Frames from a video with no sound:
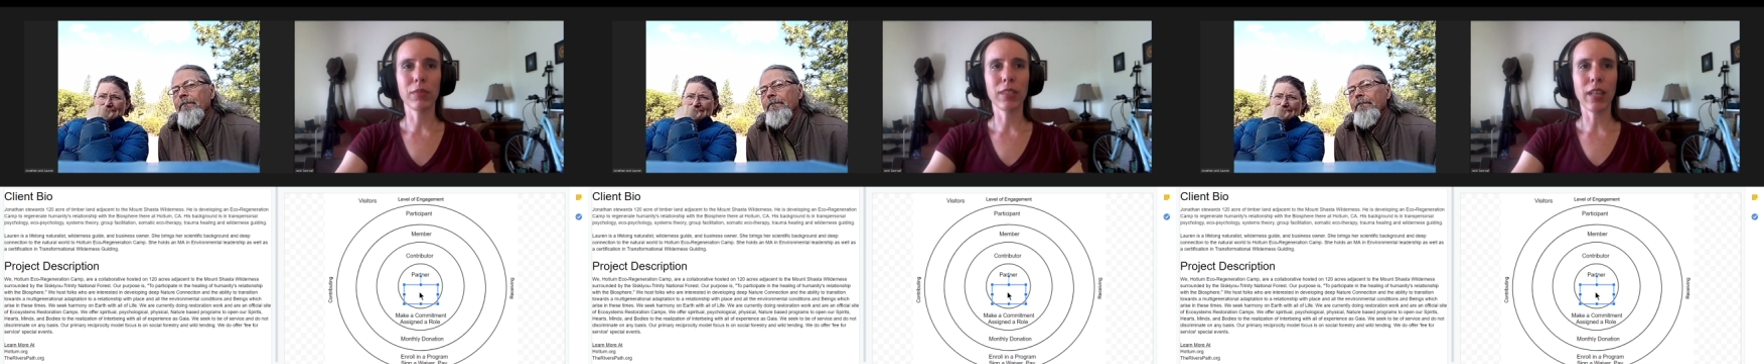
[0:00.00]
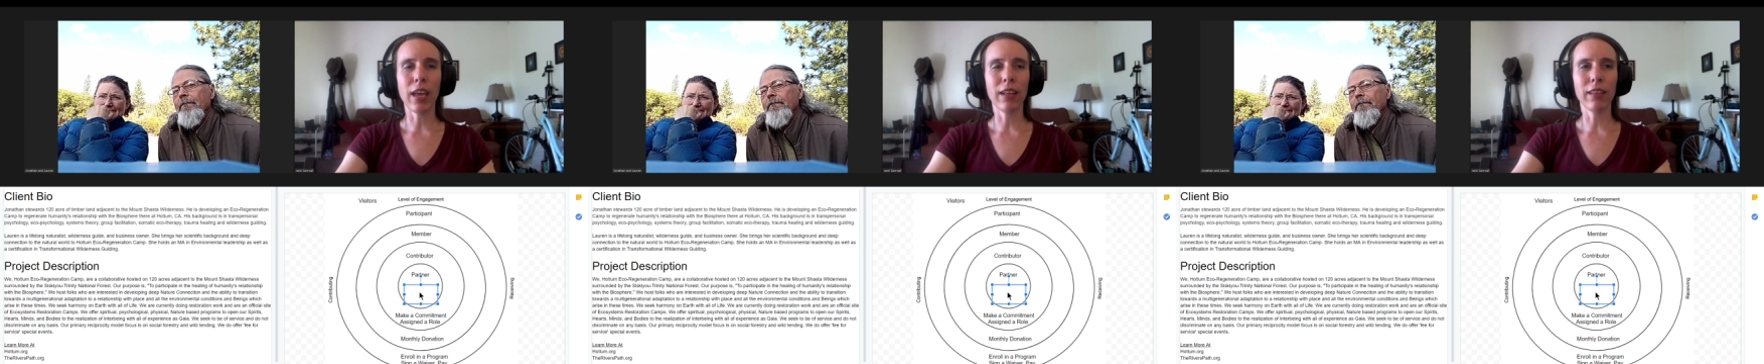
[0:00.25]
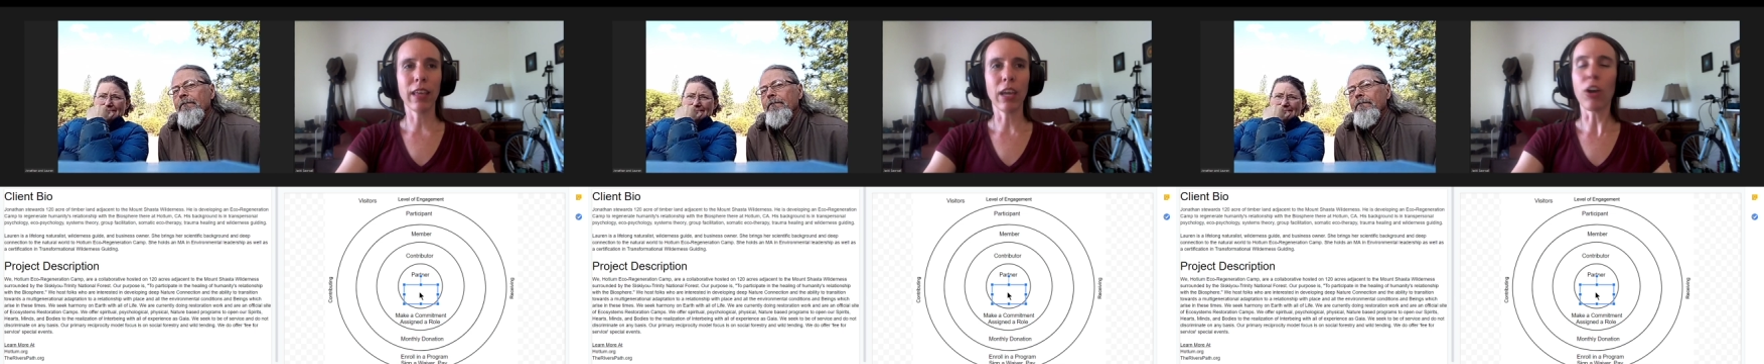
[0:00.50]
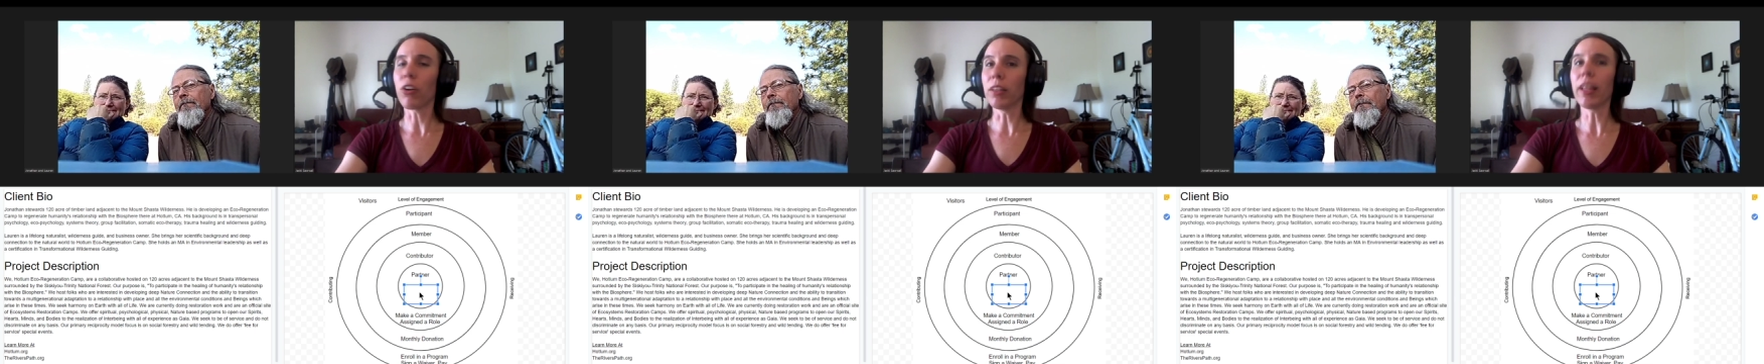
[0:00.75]
Saying they
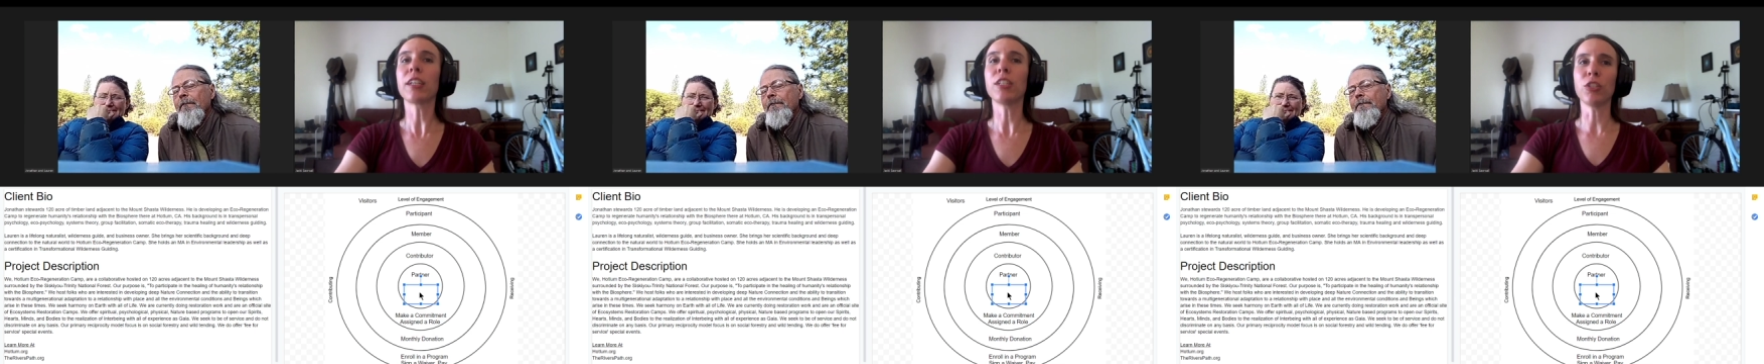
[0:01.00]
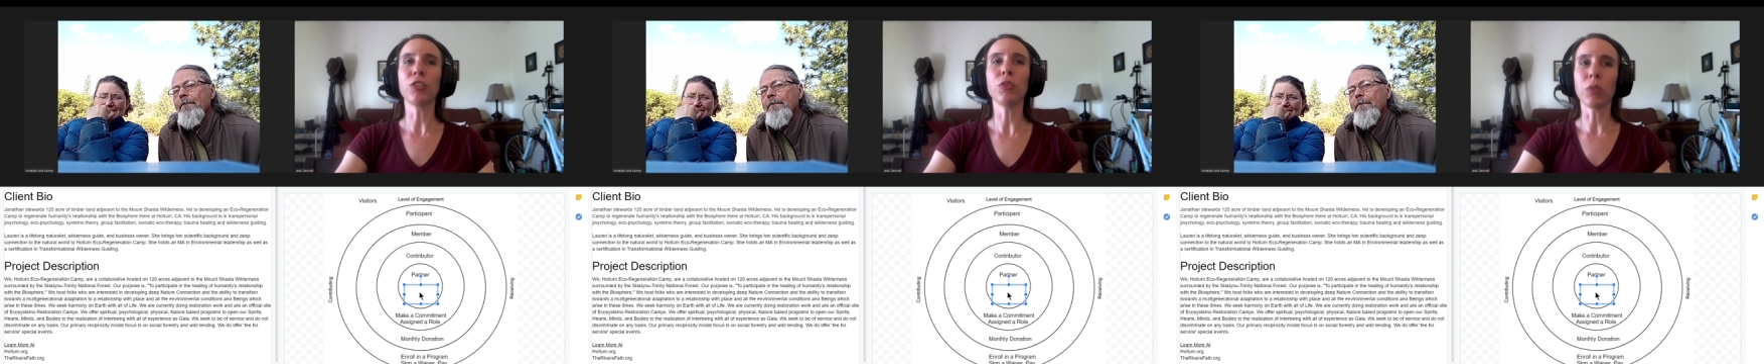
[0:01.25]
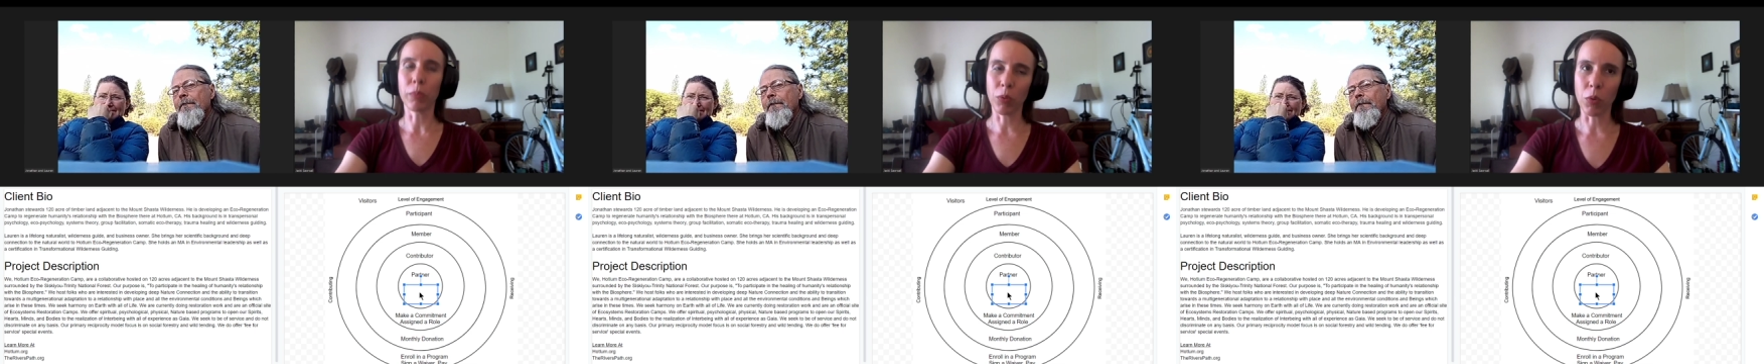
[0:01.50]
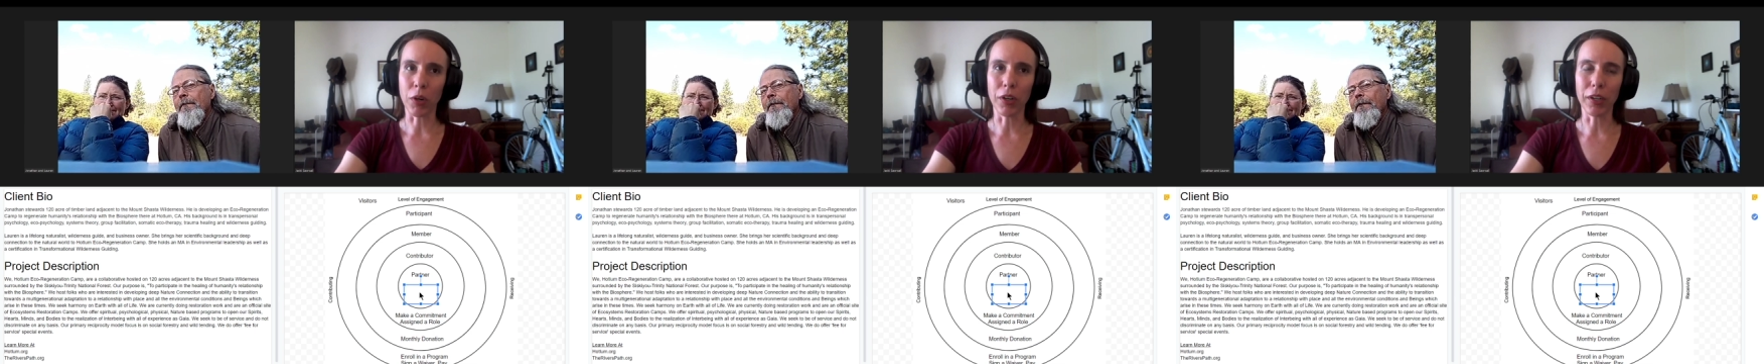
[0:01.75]
are elected to your
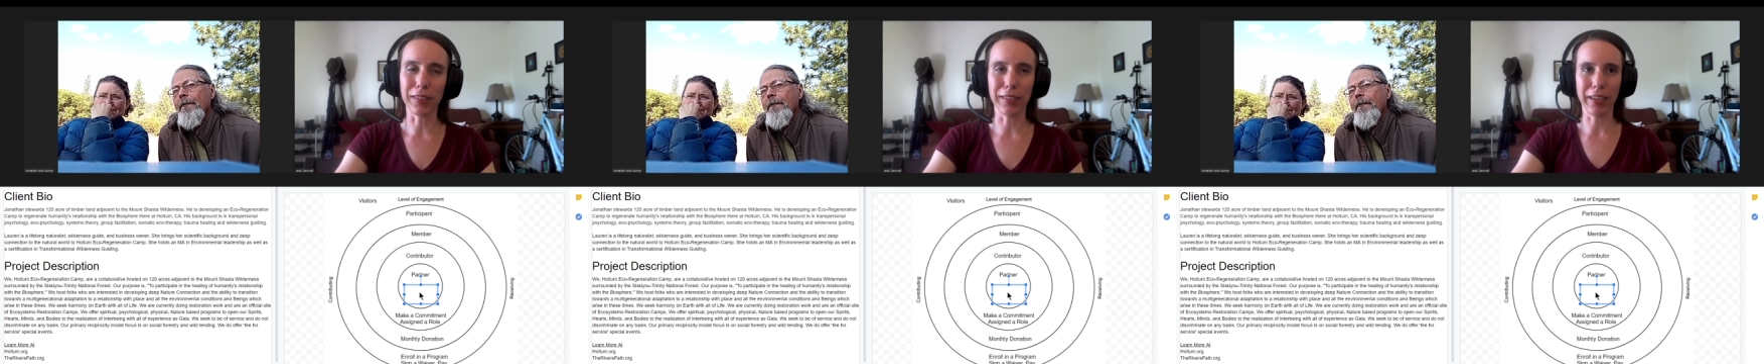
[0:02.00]
board is